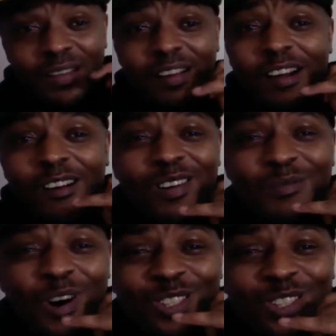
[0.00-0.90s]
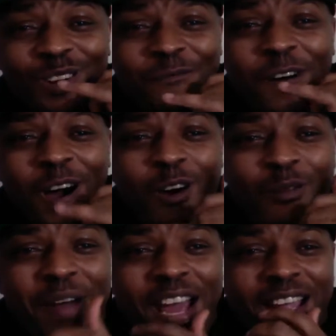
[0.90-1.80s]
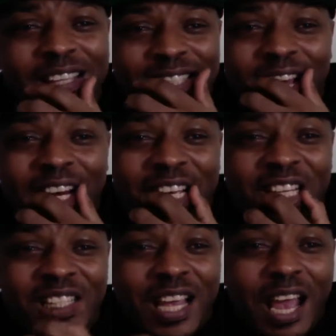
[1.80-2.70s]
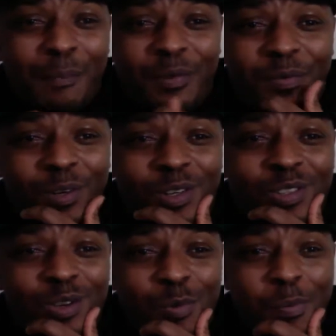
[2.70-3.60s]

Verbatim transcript: Uncle Mo's on the phone, man. He said he in Tampa for the Super